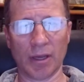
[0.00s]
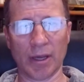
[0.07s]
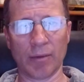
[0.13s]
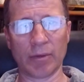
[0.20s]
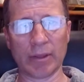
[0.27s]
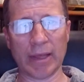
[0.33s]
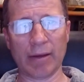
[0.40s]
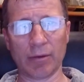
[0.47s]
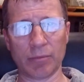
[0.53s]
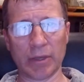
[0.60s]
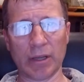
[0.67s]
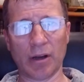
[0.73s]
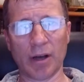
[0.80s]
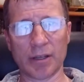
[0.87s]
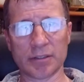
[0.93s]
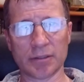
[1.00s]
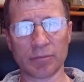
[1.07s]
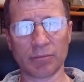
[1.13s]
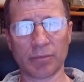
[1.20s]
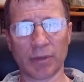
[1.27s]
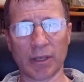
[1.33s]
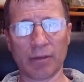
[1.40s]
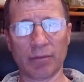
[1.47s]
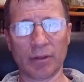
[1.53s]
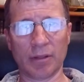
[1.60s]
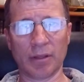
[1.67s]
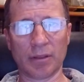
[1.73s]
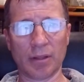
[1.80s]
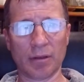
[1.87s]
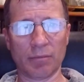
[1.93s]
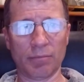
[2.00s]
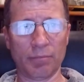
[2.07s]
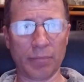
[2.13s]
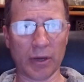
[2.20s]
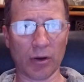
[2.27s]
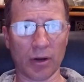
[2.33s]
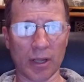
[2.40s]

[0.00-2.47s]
I mean, that would be awesome, given that the bigger